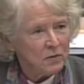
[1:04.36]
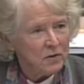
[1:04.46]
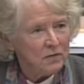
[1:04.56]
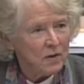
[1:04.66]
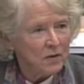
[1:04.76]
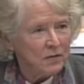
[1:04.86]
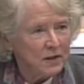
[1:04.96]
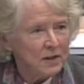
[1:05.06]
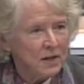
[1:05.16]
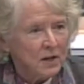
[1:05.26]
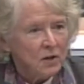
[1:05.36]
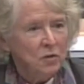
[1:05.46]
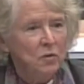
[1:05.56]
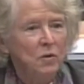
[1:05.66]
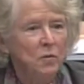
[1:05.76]
that we're involved in,
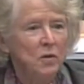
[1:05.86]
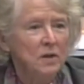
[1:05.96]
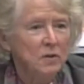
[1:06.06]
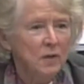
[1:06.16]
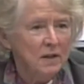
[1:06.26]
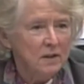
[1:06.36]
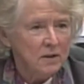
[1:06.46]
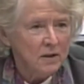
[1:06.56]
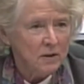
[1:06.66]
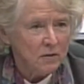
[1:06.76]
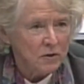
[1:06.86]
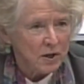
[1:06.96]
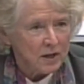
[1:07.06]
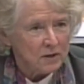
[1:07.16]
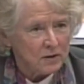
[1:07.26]
your work trying to
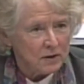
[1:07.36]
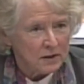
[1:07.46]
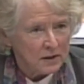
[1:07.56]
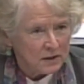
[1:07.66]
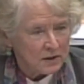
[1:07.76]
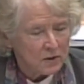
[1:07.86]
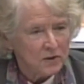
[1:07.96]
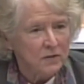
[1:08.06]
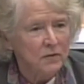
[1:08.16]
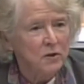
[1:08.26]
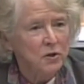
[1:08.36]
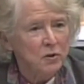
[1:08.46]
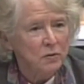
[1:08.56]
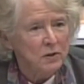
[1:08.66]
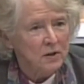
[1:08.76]
change the conditions of the
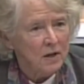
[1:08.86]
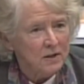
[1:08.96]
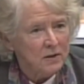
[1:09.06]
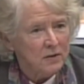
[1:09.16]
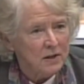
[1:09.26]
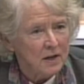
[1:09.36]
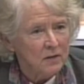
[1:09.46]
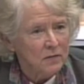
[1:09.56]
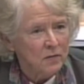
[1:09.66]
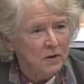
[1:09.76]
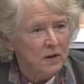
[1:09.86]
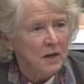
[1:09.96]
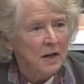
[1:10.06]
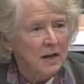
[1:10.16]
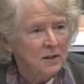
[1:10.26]
SHU and solitary in
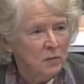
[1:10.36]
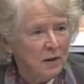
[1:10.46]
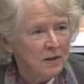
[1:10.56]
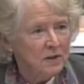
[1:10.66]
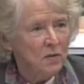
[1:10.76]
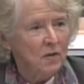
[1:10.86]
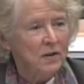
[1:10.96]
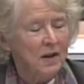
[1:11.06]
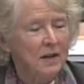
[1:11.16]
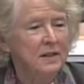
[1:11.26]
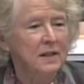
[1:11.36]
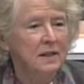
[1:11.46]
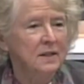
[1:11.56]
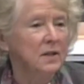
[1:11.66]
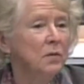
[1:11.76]
California, as well as all the
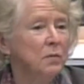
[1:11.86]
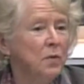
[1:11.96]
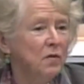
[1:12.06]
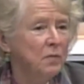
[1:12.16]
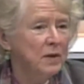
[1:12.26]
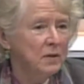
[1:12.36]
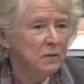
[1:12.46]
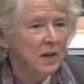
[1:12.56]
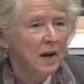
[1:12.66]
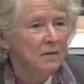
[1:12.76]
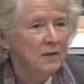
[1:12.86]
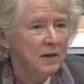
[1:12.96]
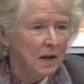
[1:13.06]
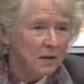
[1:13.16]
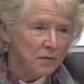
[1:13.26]
ideas and the movement we have
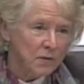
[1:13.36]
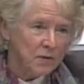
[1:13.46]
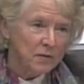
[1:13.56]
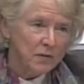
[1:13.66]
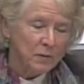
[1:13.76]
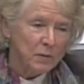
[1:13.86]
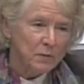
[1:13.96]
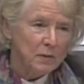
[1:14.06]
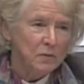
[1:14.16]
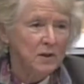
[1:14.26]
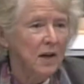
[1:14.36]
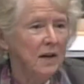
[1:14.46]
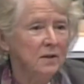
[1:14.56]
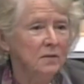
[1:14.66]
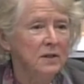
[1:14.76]
in California, family members,
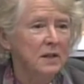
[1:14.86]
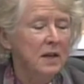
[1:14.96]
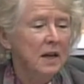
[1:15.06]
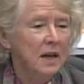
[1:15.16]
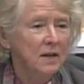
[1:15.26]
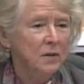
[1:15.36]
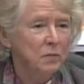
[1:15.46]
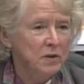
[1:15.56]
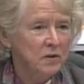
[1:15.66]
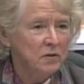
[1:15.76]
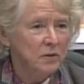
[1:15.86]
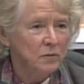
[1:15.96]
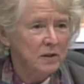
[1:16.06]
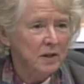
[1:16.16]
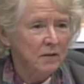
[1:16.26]
activists, and the prisoners
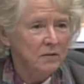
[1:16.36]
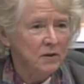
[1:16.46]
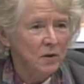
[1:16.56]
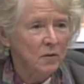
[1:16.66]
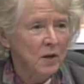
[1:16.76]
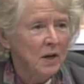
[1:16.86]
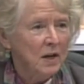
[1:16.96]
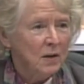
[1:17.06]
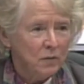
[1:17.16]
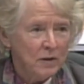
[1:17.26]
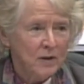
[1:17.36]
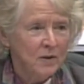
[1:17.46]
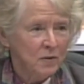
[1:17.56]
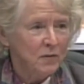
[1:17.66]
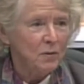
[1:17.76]
themselves. So
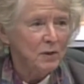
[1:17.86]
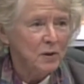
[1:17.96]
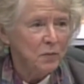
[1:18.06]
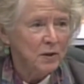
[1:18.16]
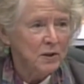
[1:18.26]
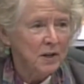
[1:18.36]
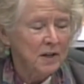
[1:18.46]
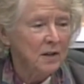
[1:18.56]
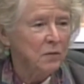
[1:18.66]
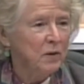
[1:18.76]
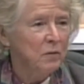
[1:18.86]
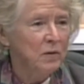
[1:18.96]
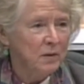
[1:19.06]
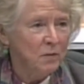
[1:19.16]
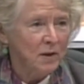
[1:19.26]
you're very much appreciated, and we
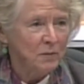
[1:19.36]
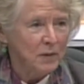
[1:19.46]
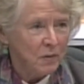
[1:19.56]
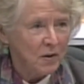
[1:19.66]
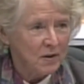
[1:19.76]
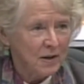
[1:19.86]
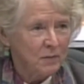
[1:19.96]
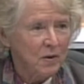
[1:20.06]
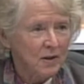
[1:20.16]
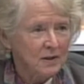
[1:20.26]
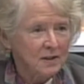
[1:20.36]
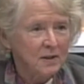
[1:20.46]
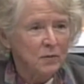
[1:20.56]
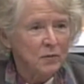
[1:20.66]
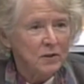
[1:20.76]
really want to be part of that
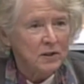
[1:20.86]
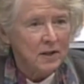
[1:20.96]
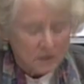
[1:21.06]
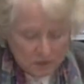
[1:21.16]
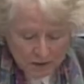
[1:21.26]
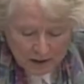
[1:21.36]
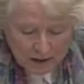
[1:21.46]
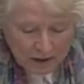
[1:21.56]
process and appreciate you